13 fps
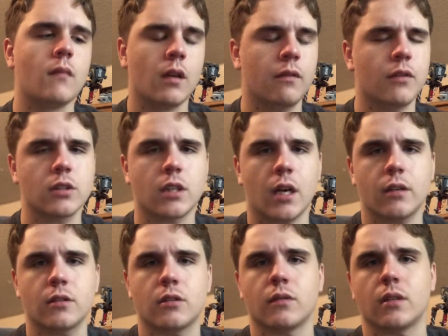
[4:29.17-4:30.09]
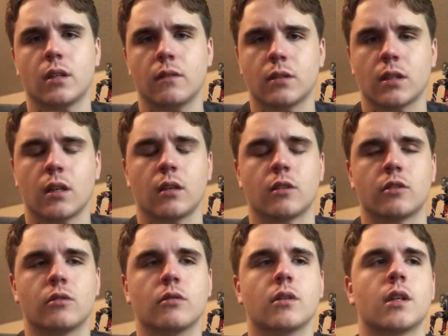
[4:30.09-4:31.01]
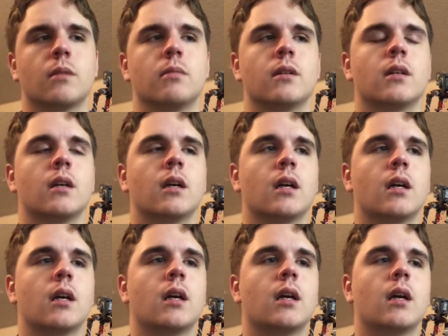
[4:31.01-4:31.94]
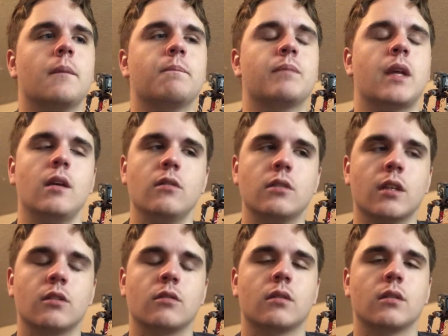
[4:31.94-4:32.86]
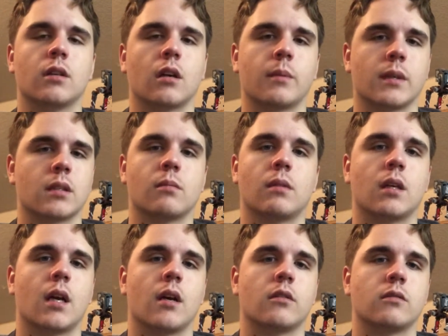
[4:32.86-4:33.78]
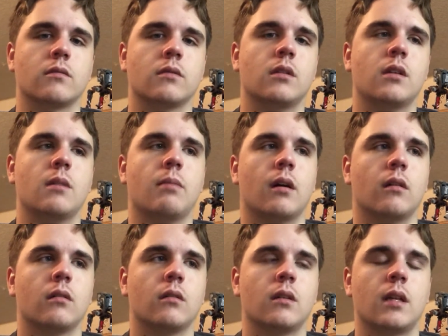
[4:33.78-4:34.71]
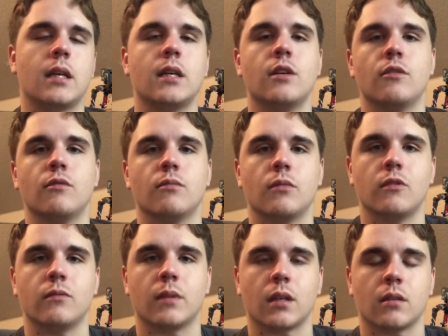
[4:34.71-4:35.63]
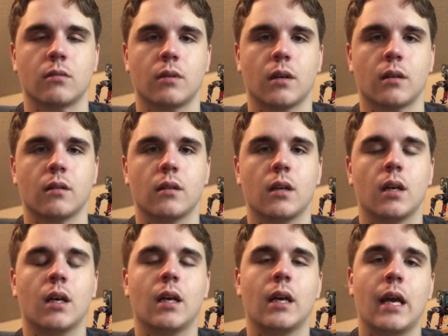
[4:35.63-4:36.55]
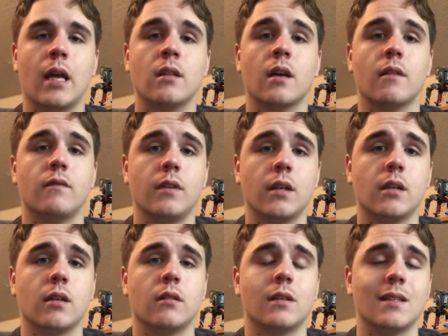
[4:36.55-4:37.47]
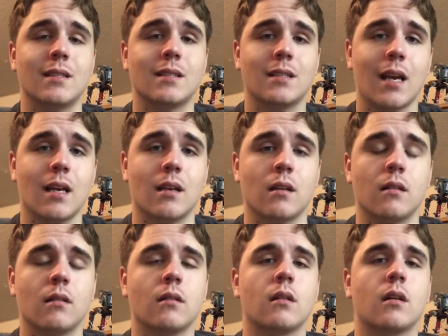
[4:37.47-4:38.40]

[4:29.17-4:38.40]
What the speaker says: first got into it, and he was telling a story, but he used to sort of talk about something else, really about the EU movement as well. In that video, he stated